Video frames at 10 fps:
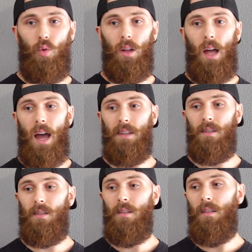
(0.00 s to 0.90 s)

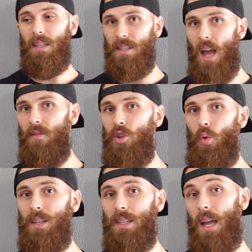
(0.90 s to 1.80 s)
utilized, let's dive
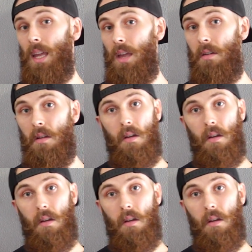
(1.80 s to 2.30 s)
into in a second.